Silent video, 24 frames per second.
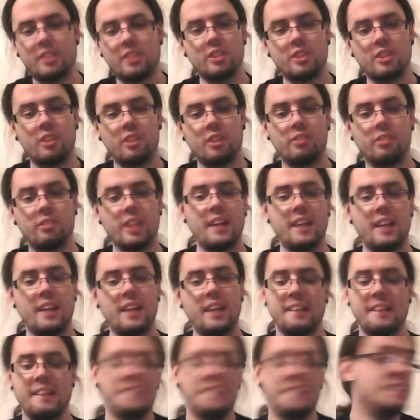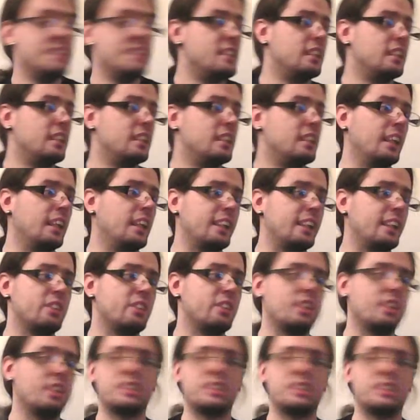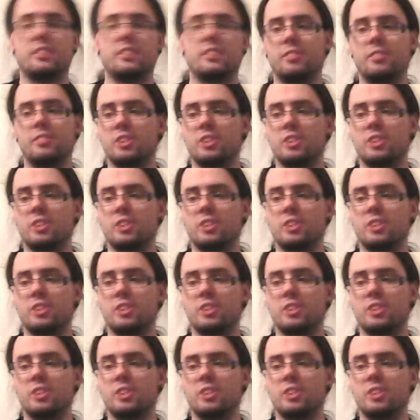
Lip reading: So yeah, I like the darts.